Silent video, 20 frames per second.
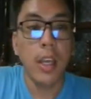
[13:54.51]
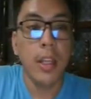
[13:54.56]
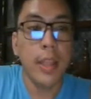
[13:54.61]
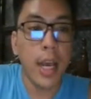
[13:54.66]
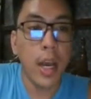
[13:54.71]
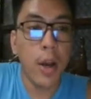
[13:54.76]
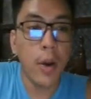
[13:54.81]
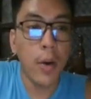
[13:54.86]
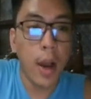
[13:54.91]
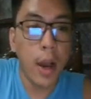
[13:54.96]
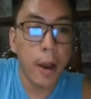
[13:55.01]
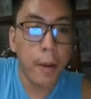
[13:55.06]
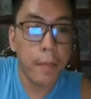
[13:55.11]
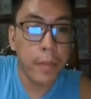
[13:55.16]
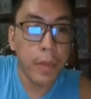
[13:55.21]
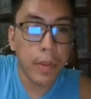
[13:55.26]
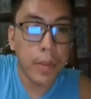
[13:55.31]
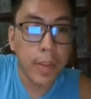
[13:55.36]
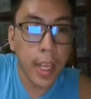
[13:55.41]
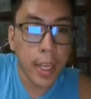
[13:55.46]

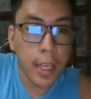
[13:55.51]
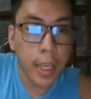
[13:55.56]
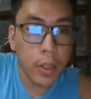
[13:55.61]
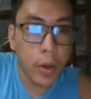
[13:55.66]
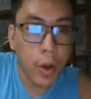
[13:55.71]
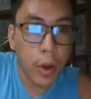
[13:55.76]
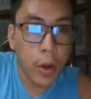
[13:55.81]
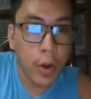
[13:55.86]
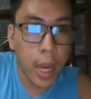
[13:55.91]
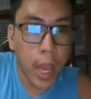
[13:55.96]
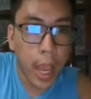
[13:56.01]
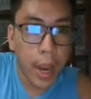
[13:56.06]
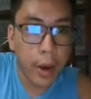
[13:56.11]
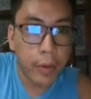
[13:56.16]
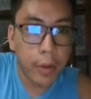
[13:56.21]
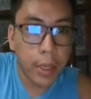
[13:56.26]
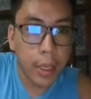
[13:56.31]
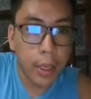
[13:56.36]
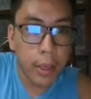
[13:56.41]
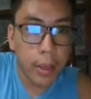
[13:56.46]
Now, second
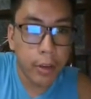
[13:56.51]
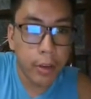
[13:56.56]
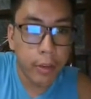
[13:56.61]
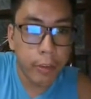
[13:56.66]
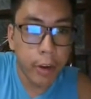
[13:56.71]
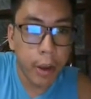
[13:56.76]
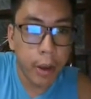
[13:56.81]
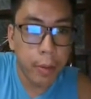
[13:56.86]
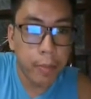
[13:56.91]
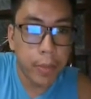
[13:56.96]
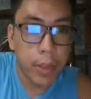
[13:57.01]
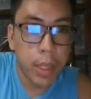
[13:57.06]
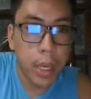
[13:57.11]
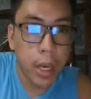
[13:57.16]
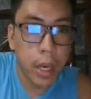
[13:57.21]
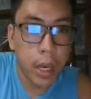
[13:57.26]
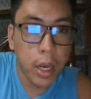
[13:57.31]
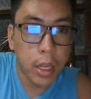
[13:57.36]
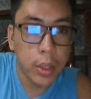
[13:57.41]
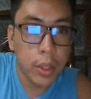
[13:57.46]
corollary from
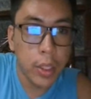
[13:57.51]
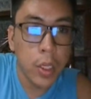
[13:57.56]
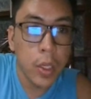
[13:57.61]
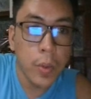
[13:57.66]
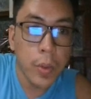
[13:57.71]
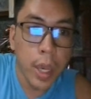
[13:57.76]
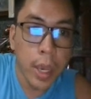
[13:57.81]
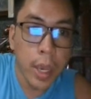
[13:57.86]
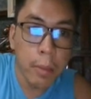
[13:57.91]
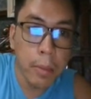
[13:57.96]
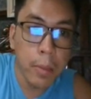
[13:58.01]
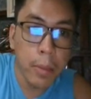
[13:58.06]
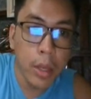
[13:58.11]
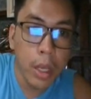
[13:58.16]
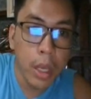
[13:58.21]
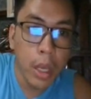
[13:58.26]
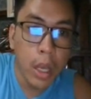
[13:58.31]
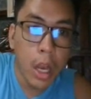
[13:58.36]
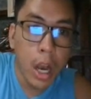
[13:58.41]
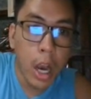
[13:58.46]
the theorem
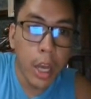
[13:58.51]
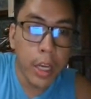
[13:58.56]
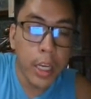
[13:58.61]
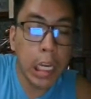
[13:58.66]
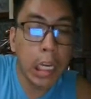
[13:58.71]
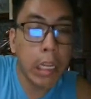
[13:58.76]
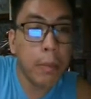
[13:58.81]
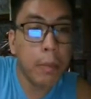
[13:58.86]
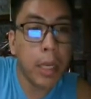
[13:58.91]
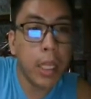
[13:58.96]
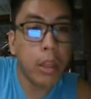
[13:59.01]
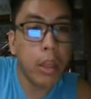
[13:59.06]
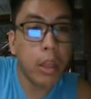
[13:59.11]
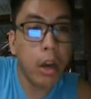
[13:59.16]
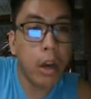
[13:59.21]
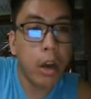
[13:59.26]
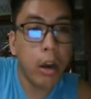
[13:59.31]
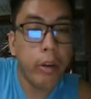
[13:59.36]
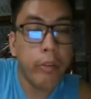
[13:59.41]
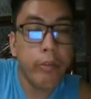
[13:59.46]
on the limit
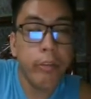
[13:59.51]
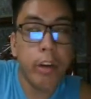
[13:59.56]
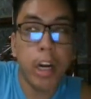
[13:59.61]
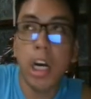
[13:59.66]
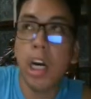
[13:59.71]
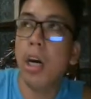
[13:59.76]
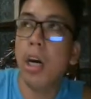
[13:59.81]
of